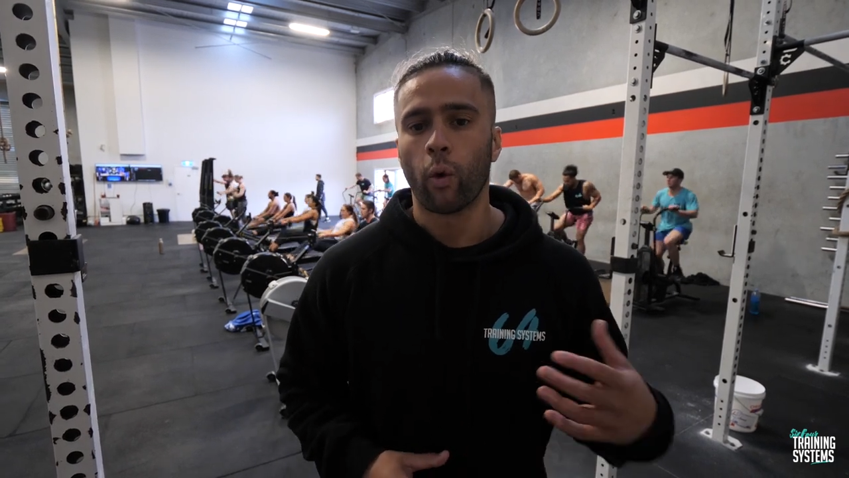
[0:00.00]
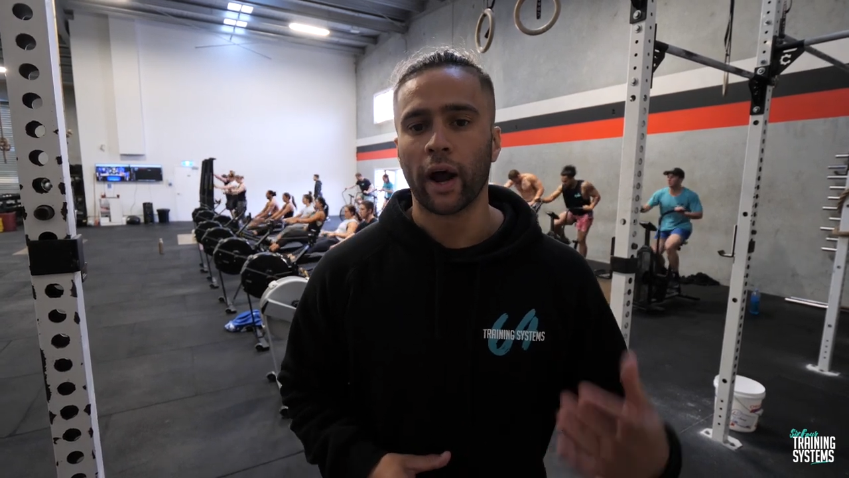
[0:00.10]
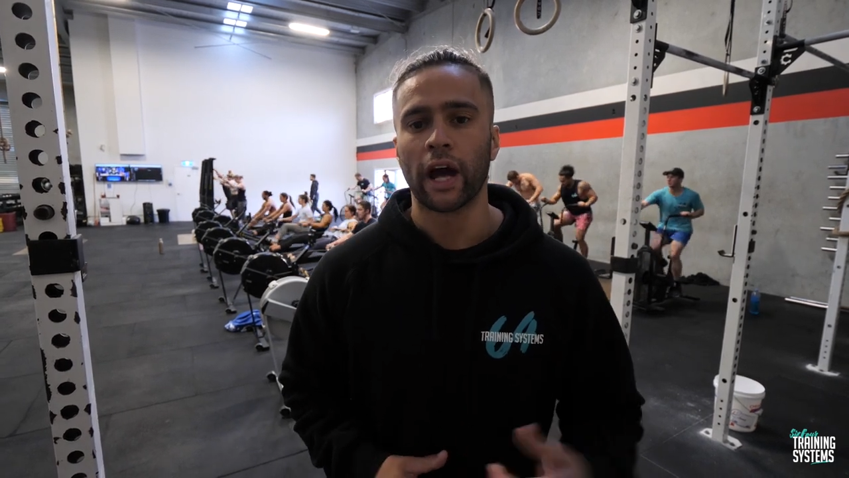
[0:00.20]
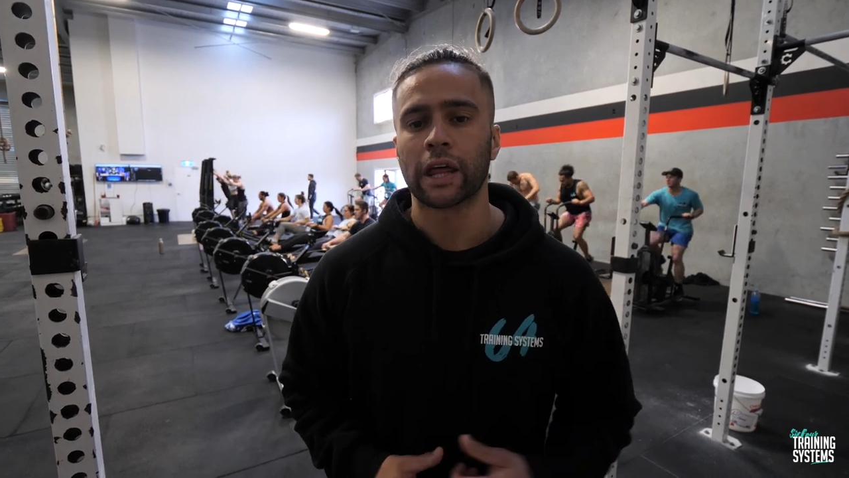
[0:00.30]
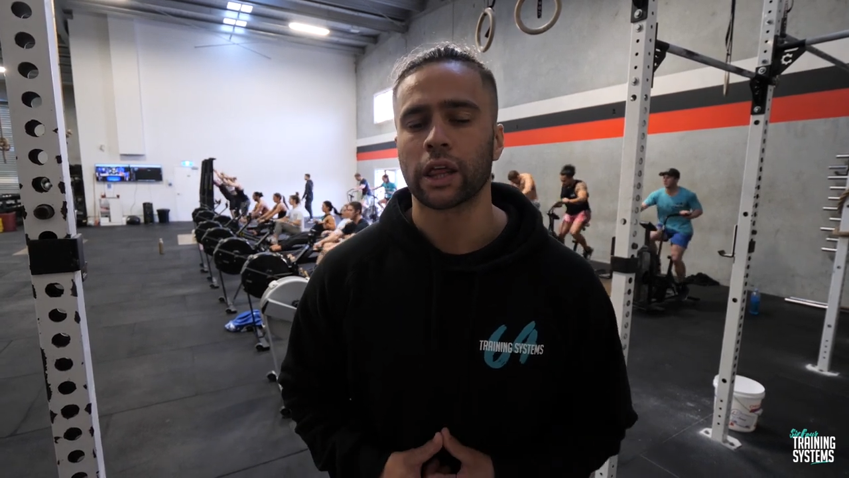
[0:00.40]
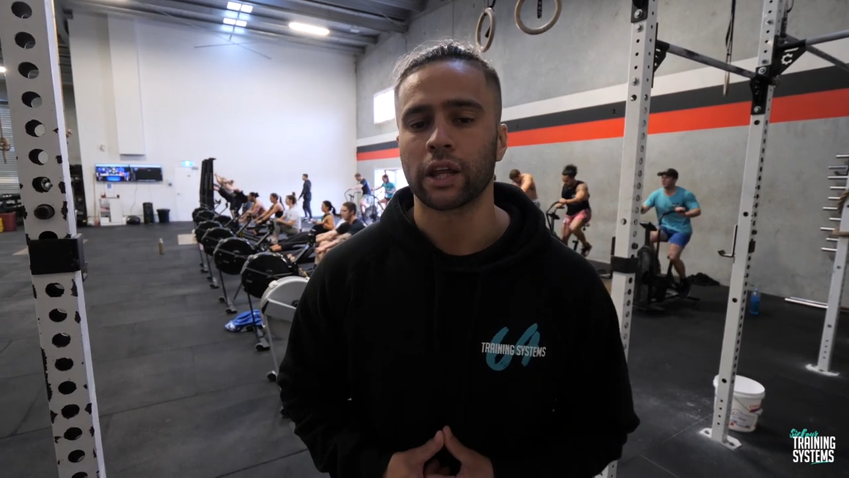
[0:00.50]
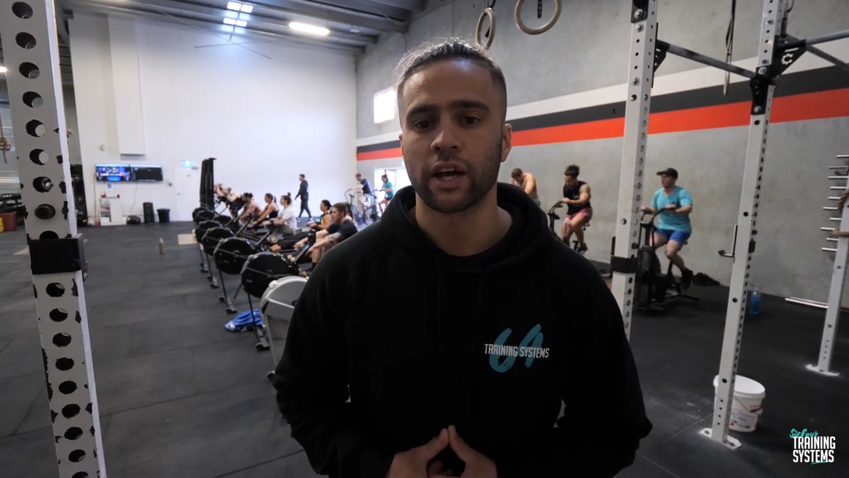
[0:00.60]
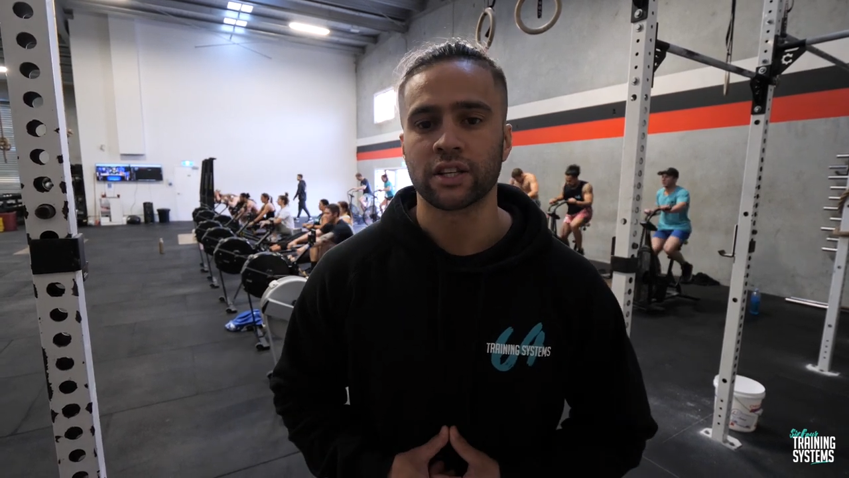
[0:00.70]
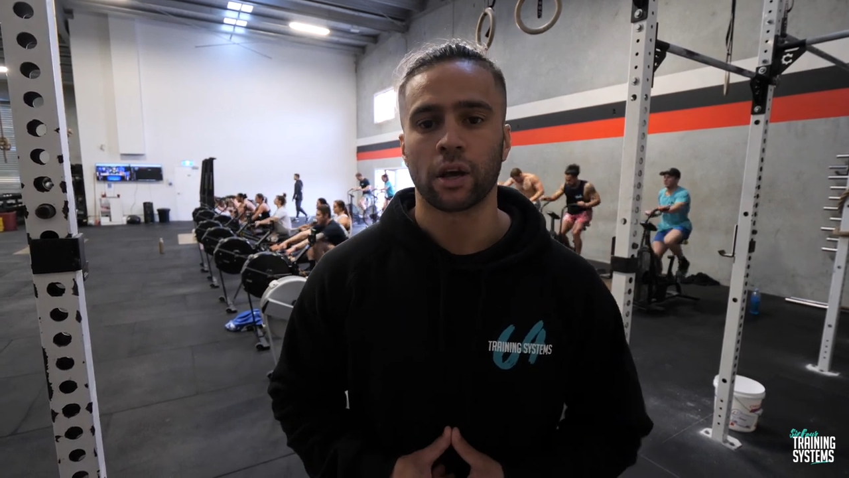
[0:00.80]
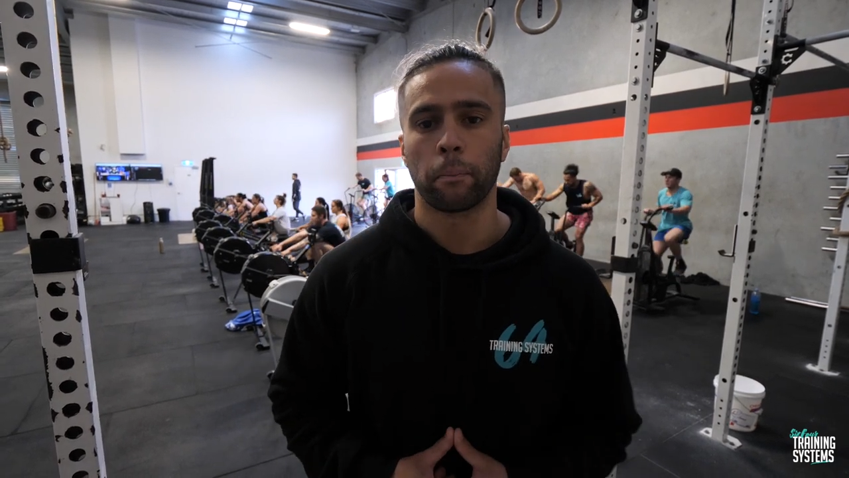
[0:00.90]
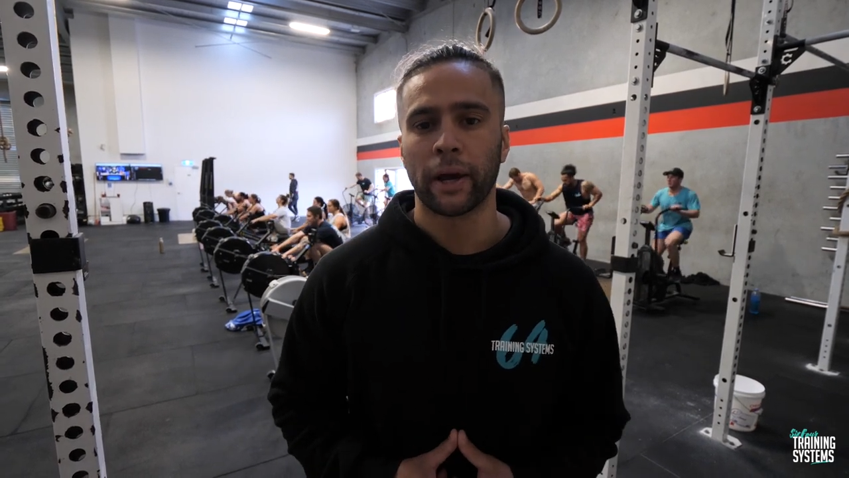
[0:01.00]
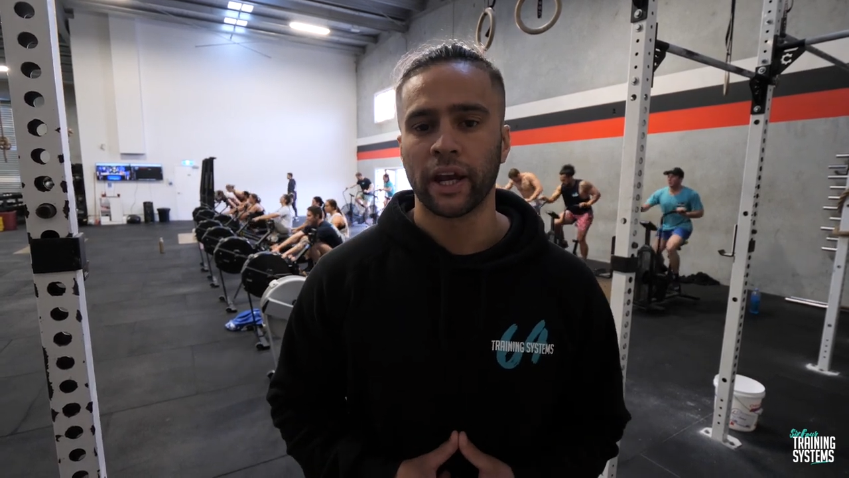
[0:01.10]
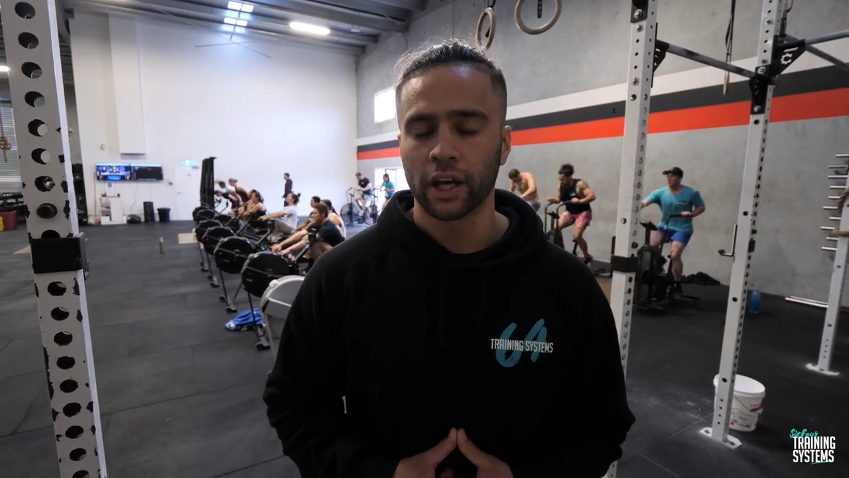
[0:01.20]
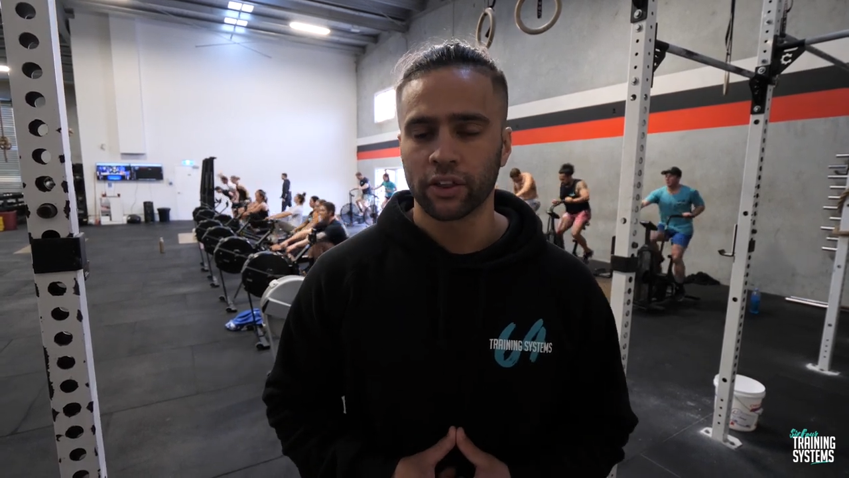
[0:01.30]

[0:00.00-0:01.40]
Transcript: one athlete that's competing